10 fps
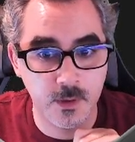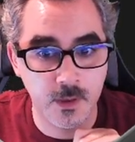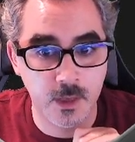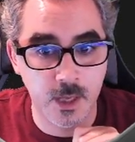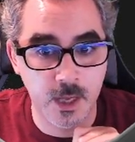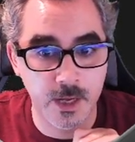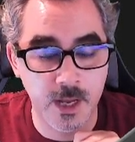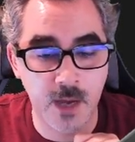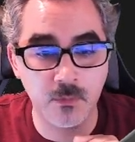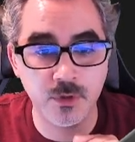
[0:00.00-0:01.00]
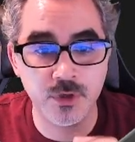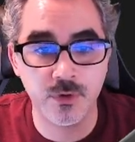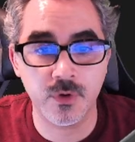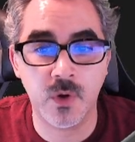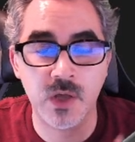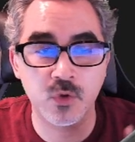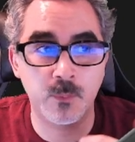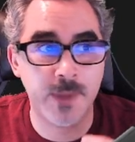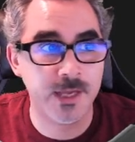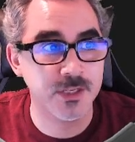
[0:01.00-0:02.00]
And I will show you how to
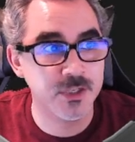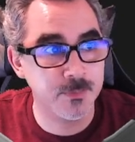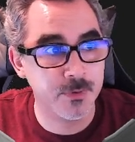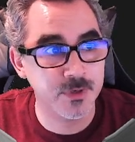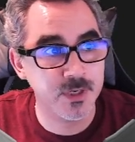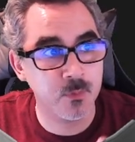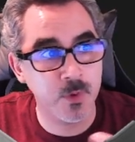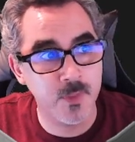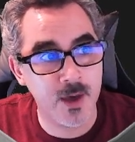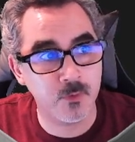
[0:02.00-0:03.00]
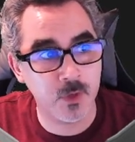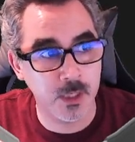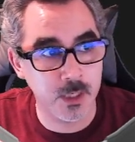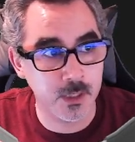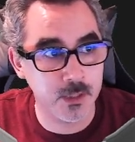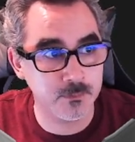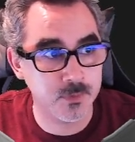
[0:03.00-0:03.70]
package the project without cleaning it.